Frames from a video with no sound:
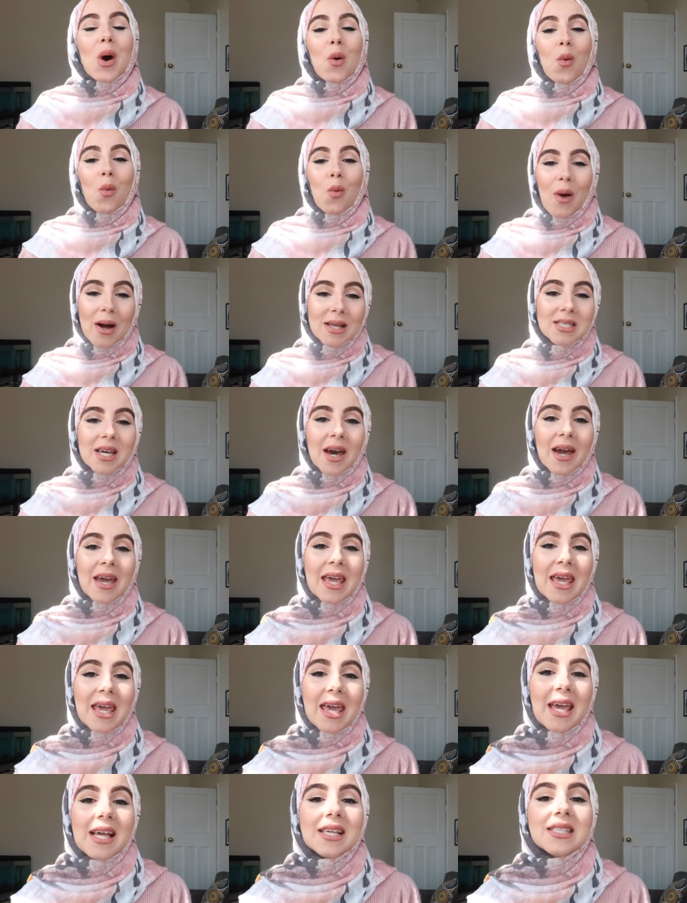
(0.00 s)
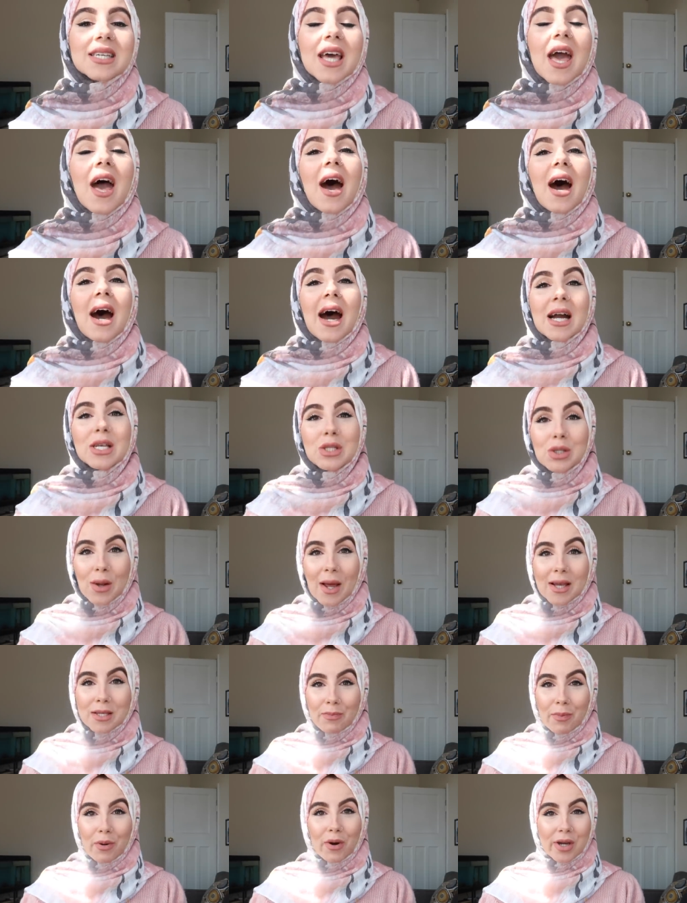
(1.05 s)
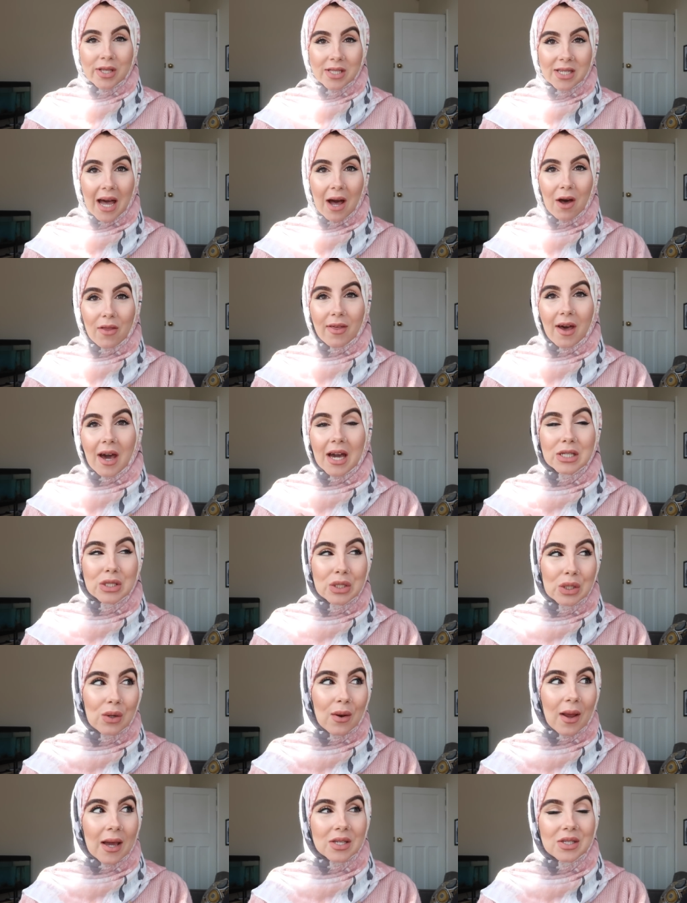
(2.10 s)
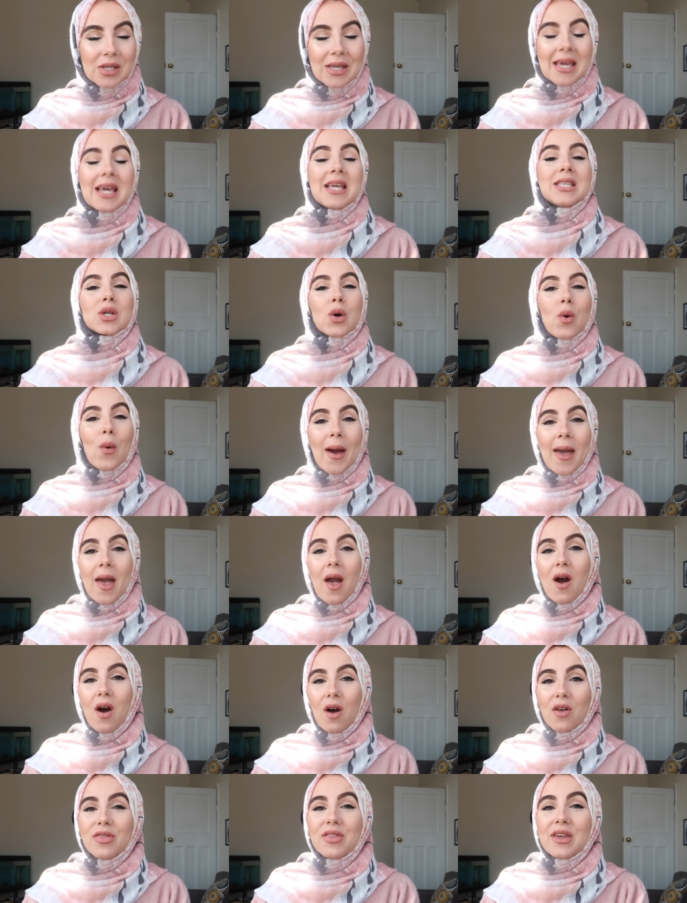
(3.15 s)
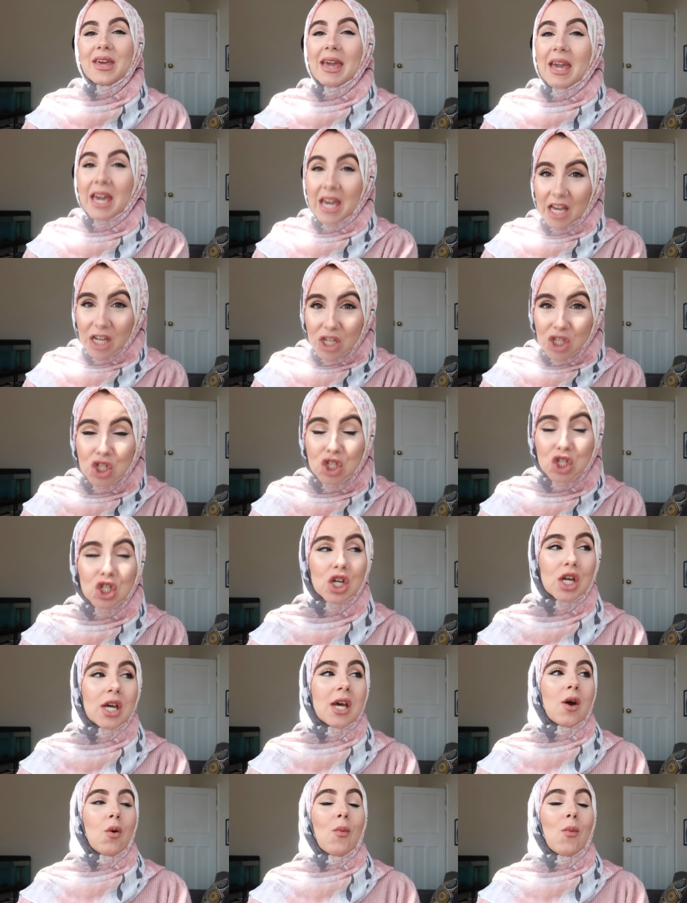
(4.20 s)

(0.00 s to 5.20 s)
what I eat. I do like to point out that I do like to eat quite healthy-ish.